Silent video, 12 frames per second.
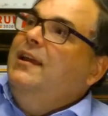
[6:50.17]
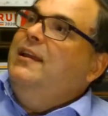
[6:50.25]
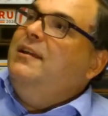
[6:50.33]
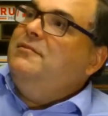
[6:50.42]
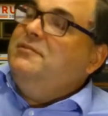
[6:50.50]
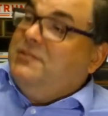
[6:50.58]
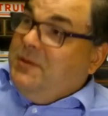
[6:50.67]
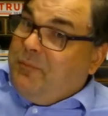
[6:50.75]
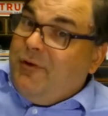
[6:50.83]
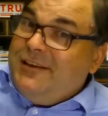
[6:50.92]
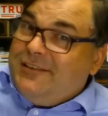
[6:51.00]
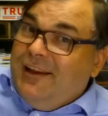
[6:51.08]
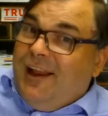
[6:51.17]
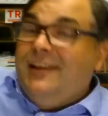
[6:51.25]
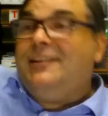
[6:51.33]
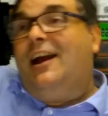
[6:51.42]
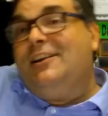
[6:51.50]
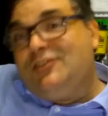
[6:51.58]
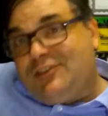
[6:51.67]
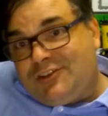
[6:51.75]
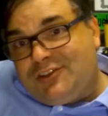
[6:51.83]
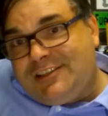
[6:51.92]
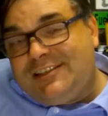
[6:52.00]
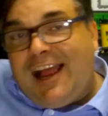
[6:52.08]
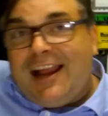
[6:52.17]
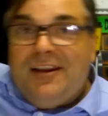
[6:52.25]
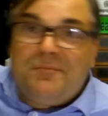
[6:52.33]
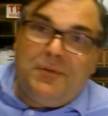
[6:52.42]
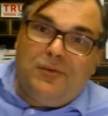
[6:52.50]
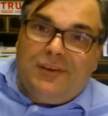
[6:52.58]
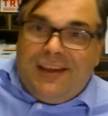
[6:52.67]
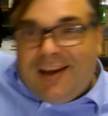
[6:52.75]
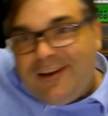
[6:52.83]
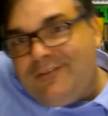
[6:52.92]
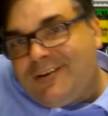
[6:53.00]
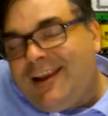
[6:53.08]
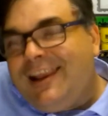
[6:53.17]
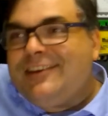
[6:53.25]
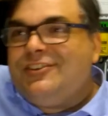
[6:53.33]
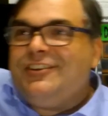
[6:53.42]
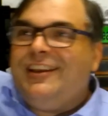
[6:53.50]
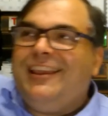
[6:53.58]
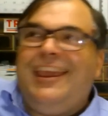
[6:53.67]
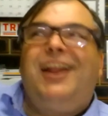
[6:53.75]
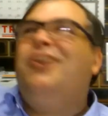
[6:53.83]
it was depressing. I started building a little collection again.